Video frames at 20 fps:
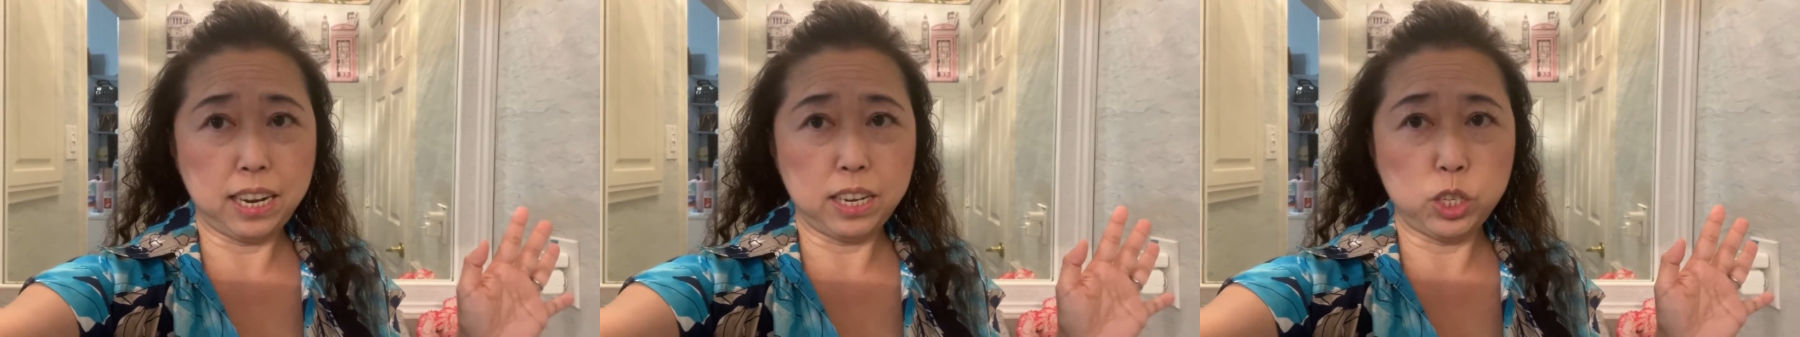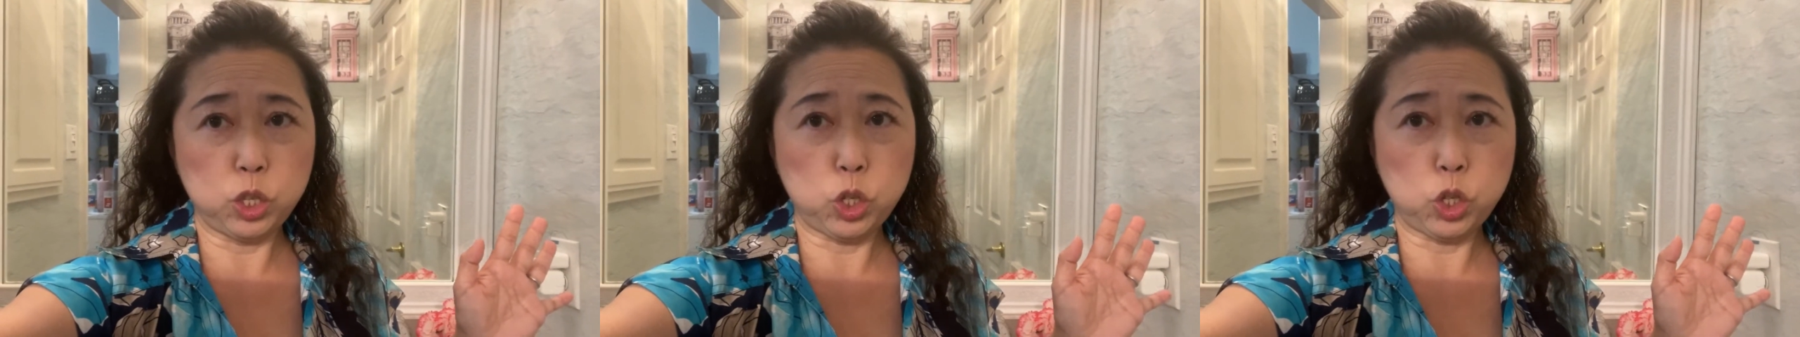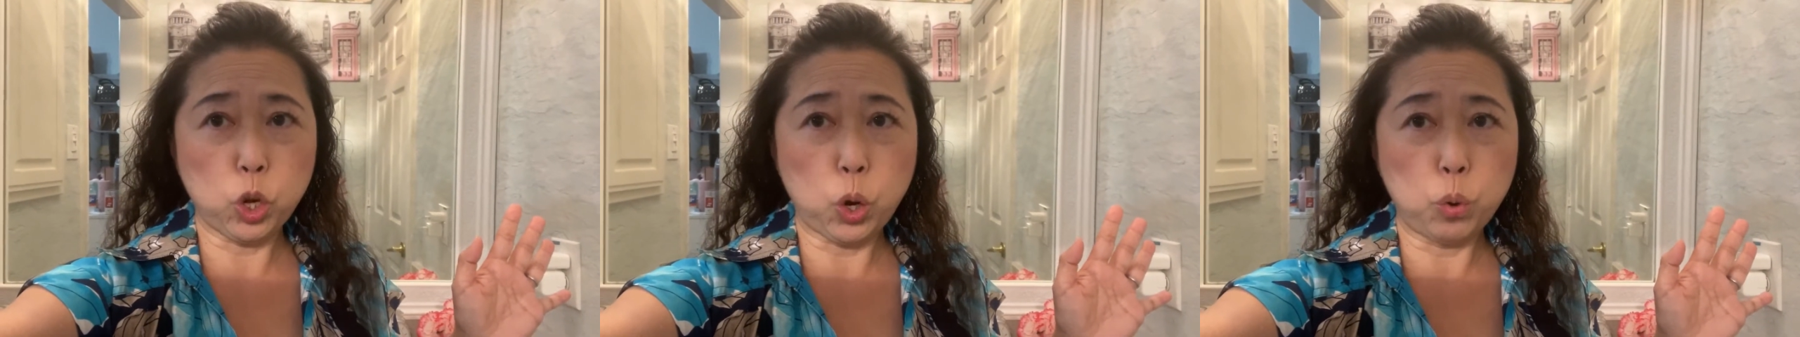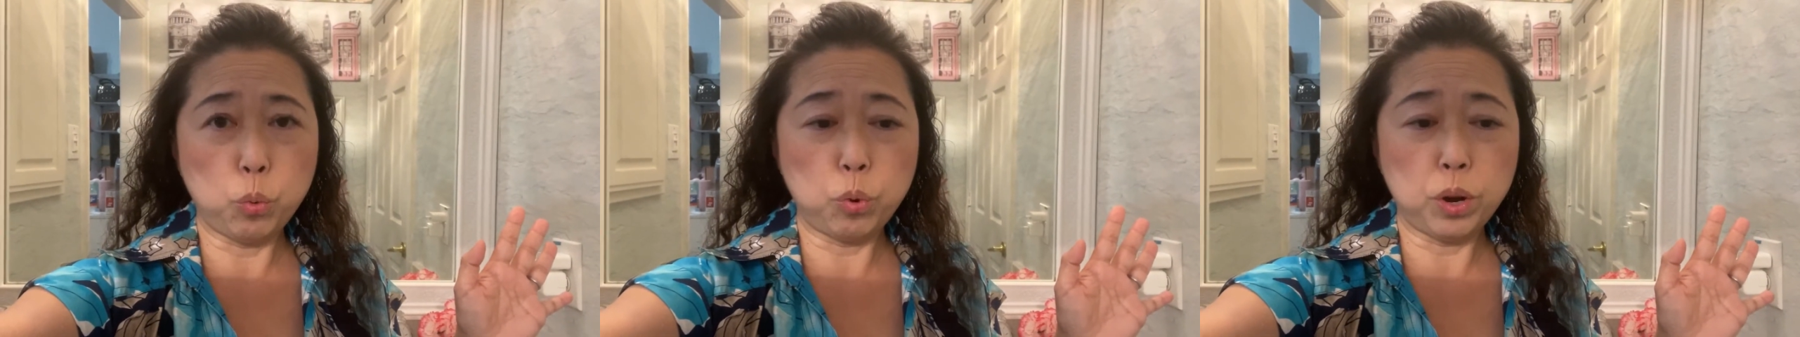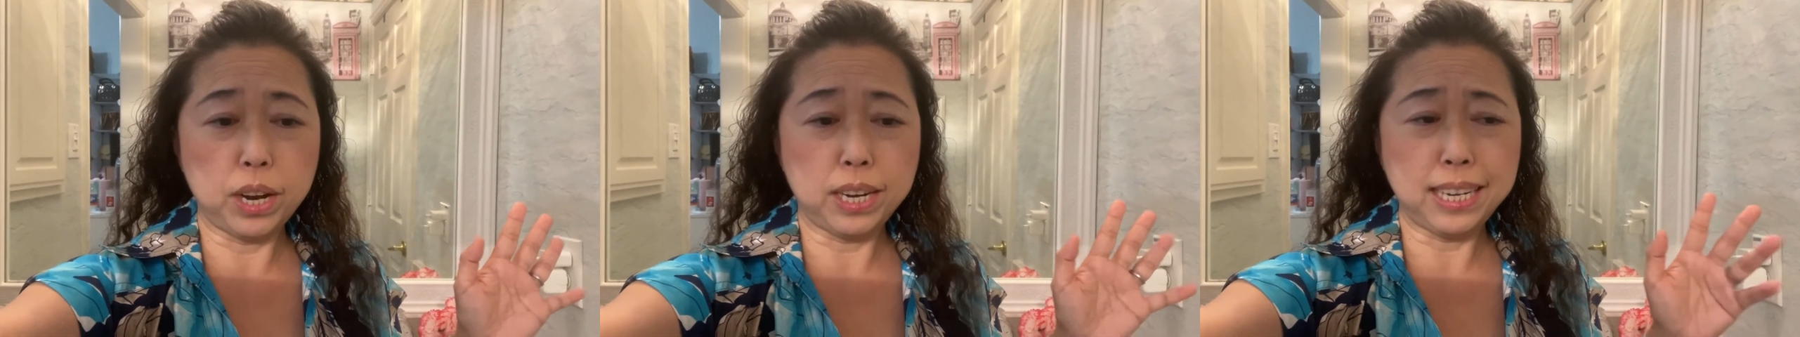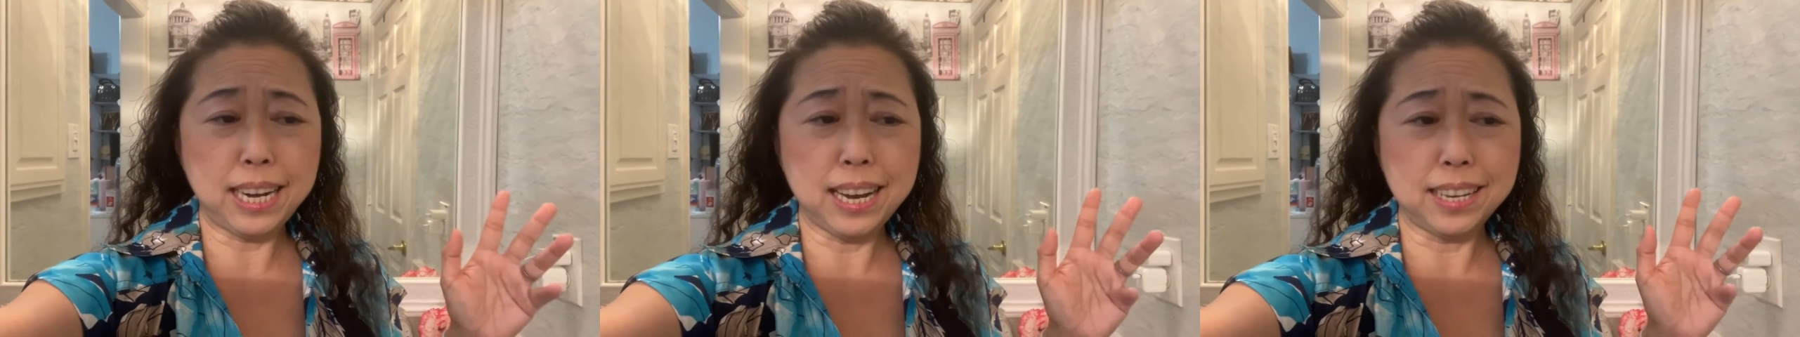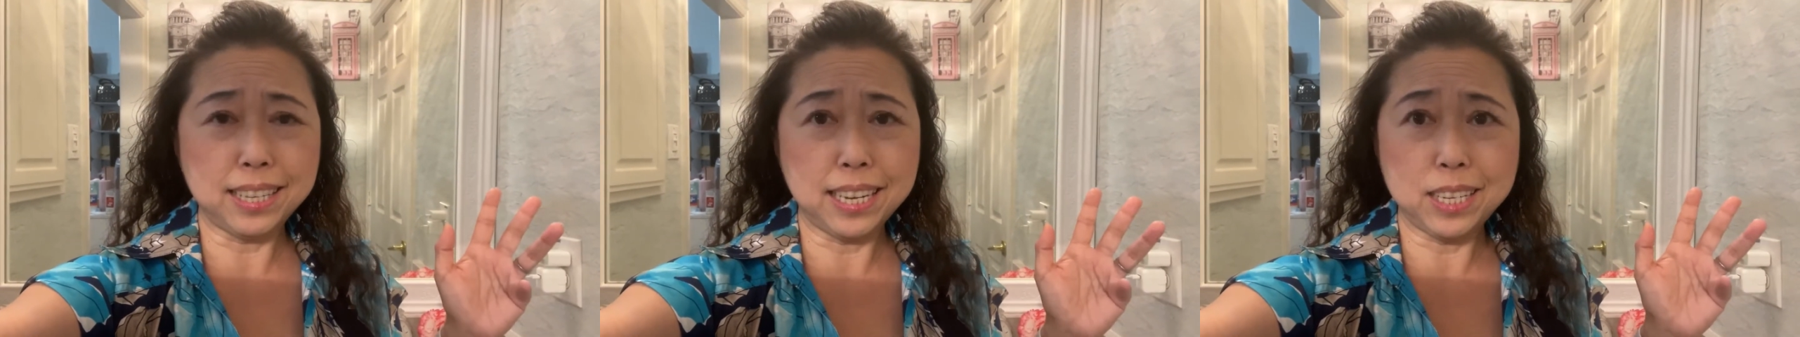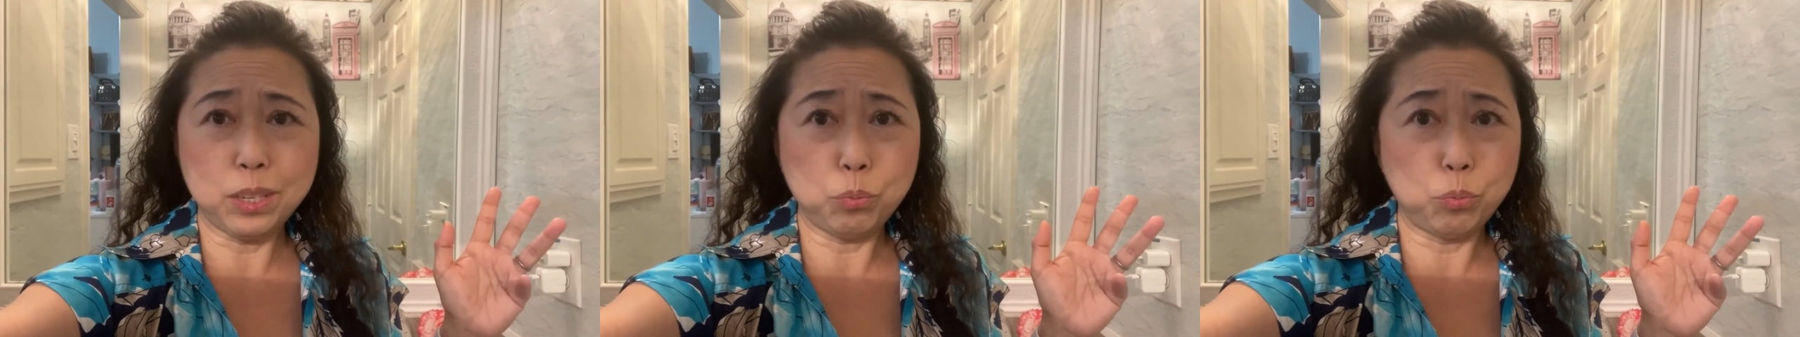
So uh, yeah, that's